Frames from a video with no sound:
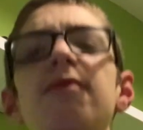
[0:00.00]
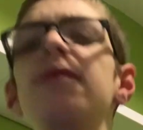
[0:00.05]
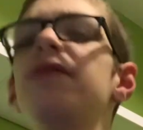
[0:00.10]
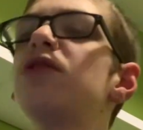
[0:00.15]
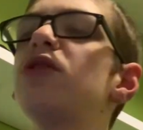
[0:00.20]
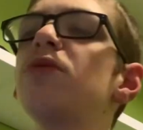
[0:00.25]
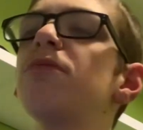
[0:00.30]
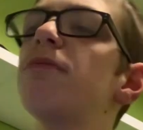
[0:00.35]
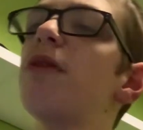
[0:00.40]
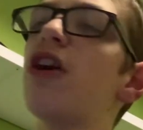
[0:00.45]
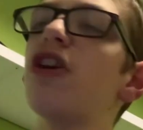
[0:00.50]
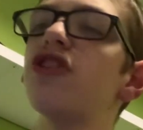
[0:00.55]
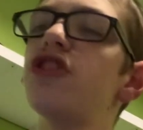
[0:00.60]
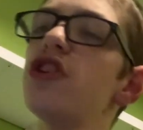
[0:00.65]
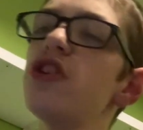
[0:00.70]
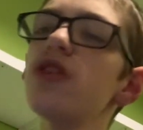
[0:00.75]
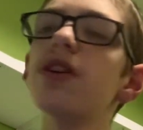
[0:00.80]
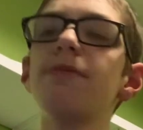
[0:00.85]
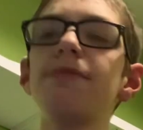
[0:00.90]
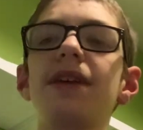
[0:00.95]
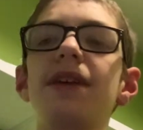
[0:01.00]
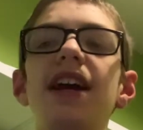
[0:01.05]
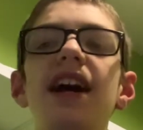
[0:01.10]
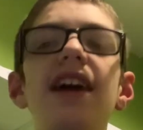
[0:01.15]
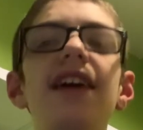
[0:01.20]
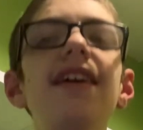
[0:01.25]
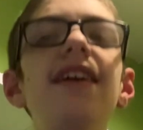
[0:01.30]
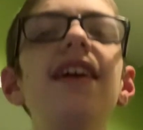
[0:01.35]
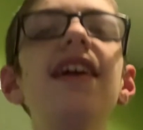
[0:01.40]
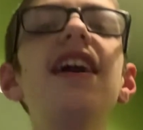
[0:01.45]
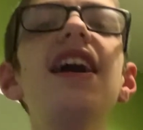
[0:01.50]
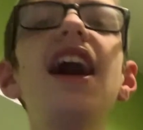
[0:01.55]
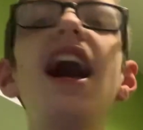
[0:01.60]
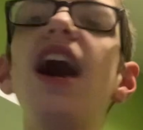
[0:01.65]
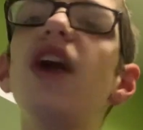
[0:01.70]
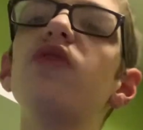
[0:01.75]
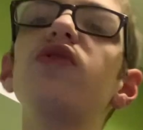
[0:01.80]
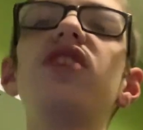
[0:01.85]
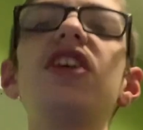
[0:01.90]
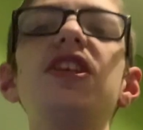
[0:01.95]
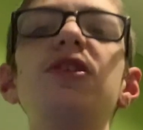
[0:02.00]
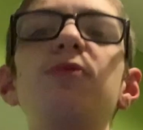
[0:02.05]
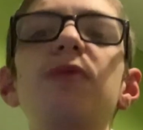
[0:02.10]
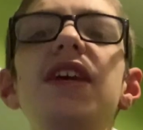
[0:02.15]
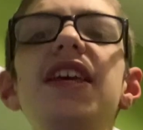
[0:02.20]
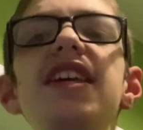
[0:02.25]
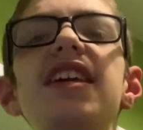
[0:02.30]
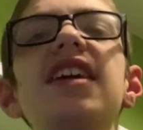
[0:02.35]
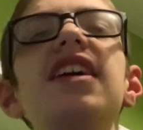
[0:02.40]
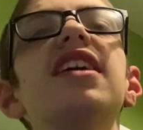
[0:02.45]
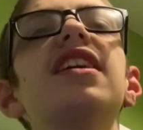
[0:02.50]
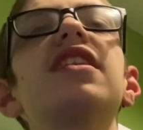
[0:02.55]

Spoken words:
with Dune Part 2 coming out this week.